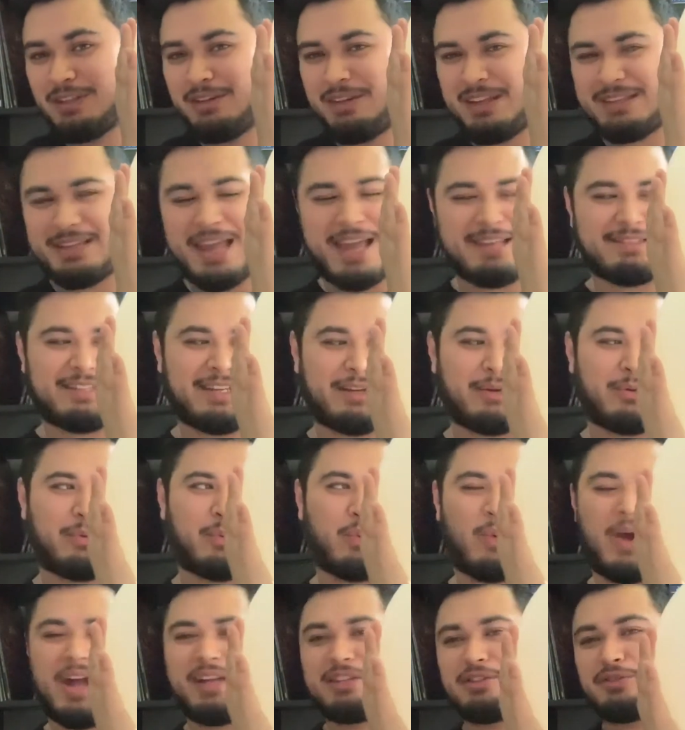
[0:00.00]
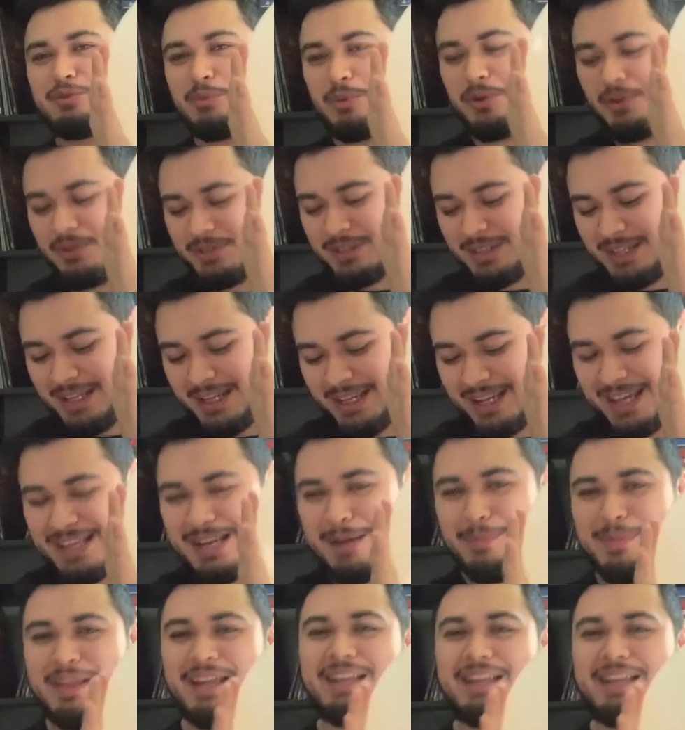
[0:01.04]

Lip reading: that has like white swirls in it, and I'm like,